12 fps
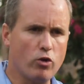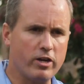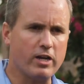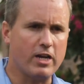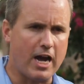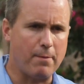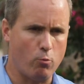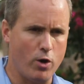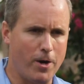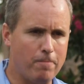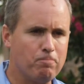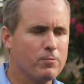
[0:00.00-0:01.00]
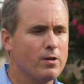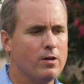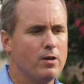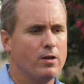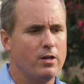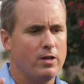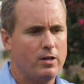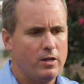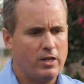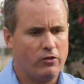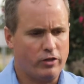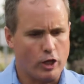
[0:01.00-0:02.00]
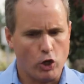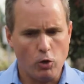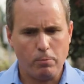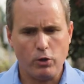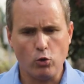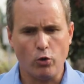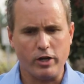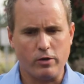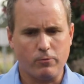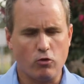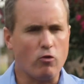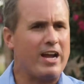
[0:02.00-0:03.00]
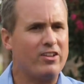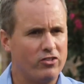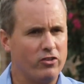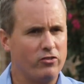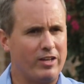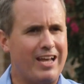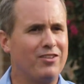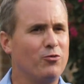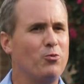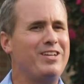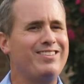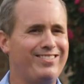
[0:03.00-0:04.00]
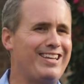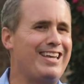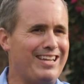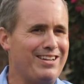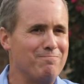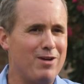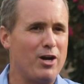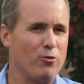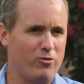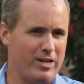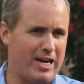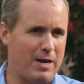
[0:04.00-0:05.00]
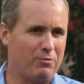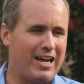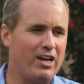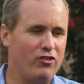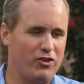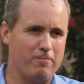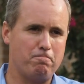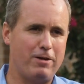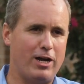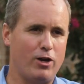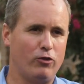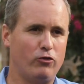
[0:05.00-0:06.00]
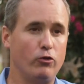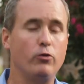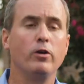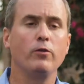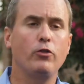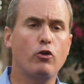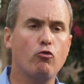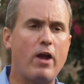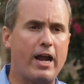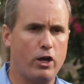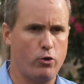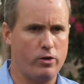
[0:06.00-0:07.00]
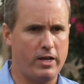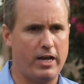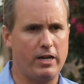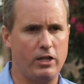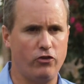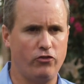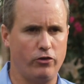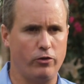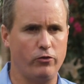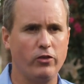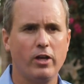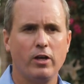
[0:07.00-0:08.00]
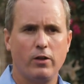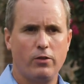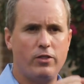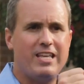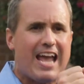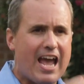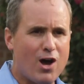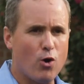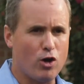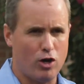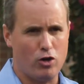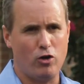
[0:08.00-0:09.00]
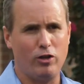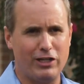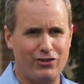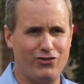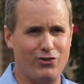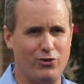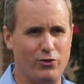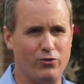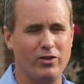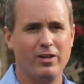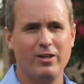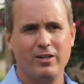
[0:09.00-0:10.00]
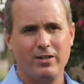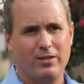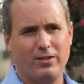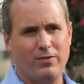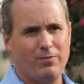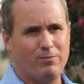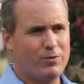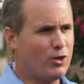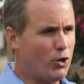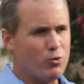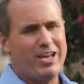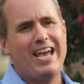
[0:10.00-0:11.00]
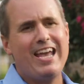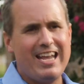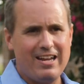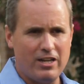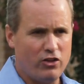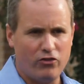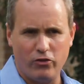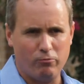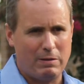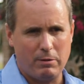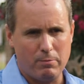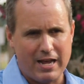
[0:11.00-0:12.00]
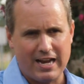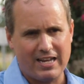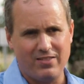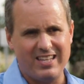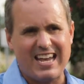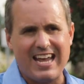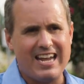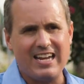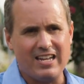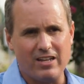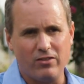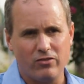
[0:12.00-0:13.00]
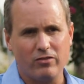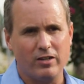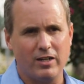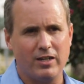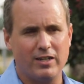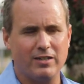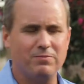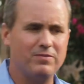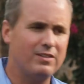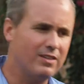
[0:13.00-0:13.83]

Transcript: working at CommWell, is the opioid crisis as we see it in modern times? How does it compare to the crack cocaine issues, the alcohol issues, cocaine issues maybe back in the 80s? Uh,